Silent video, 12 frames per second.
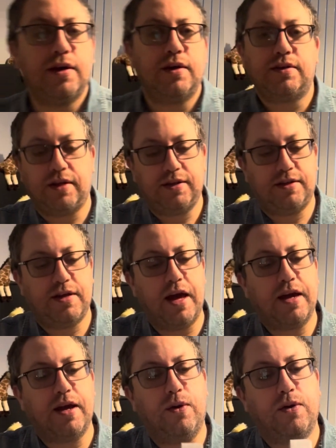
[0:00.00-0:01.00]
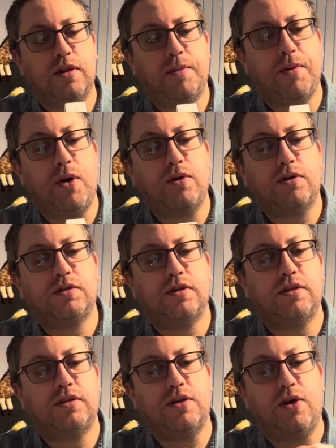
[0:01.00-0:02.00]
So let's take a look at the box.
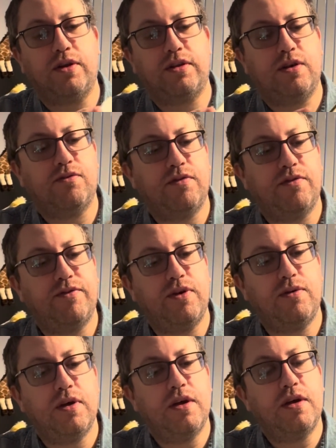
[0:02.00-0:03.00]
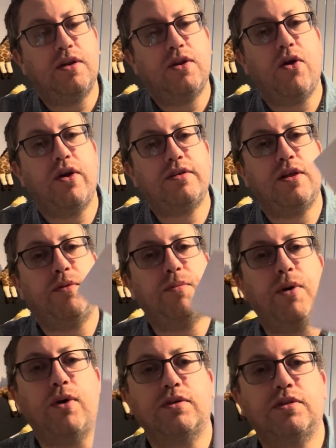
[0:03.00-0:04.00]
That's a nice little review. Nice little
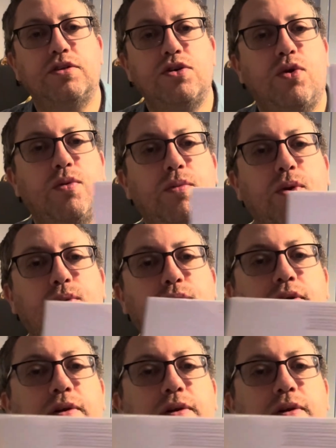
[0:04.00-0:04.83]
box as normal.